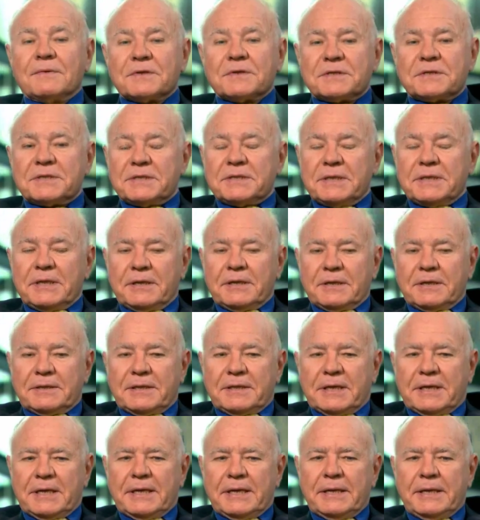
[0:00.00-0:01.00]
I was the other
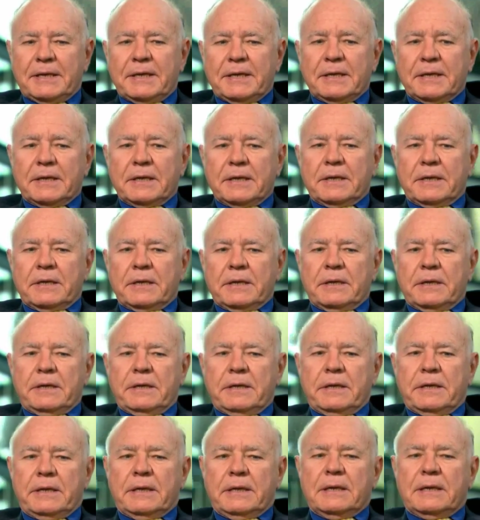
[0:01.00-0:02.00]
day
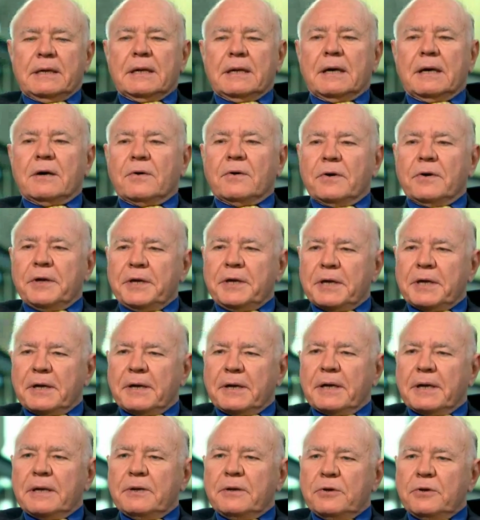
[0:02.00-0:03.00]
in La Jolla
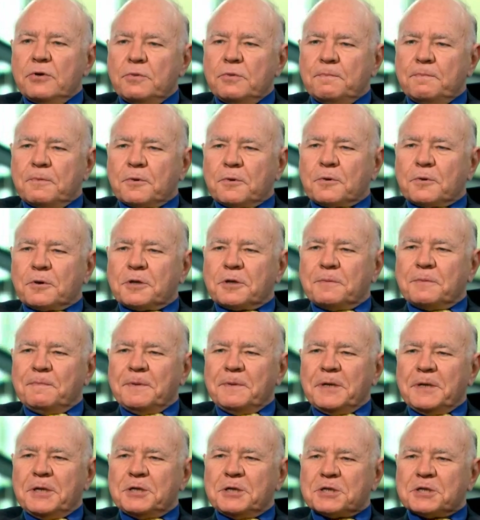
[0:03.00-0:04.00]
and Newport
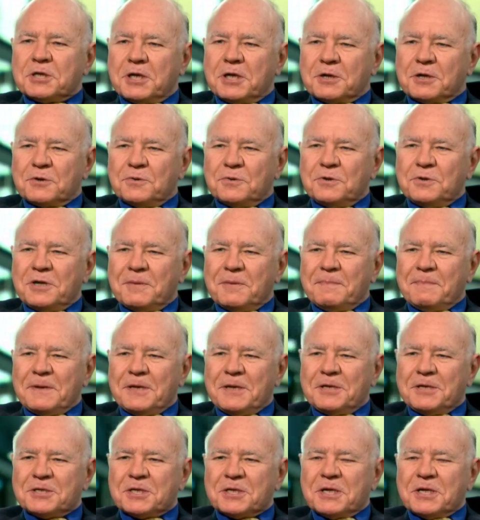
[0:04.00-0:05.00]
Beach, Laguna
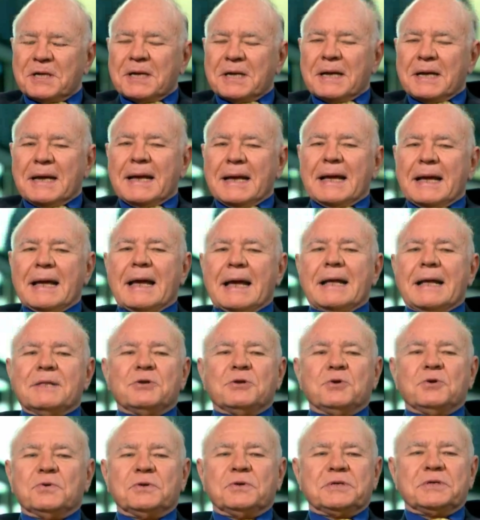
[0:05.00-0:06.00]
Beach,
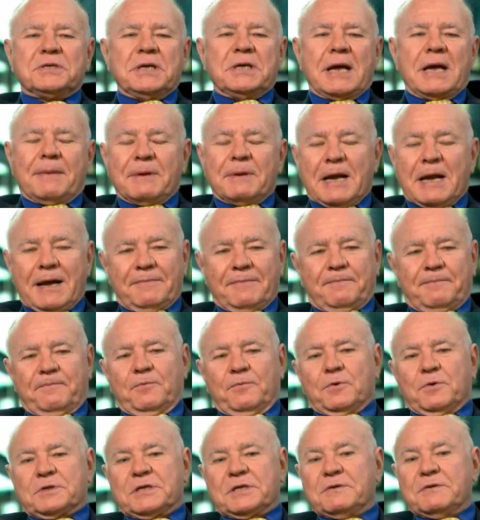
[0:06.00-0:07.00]
and you see, I mean, I
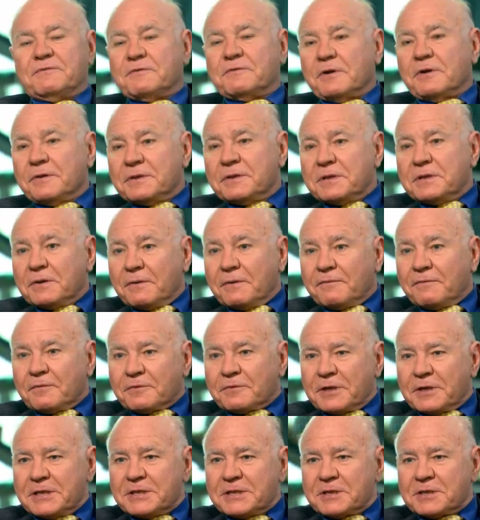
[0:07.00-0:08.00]
was in front of a
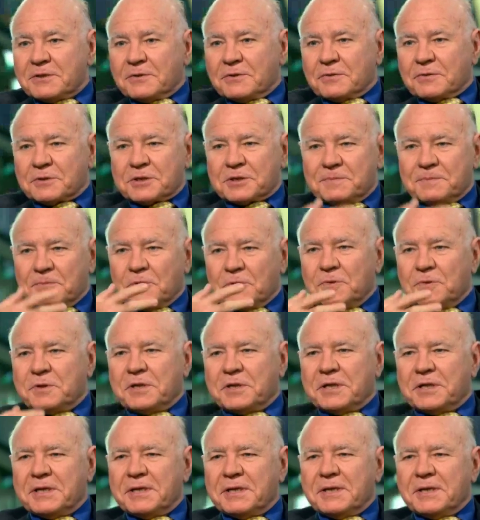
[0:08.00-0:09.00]
restaurant
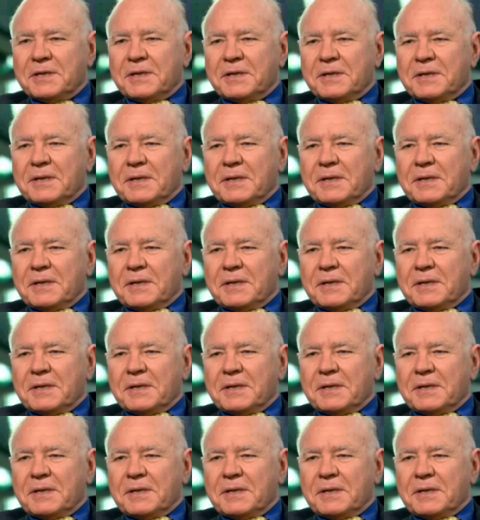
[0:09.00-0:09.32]
smoking.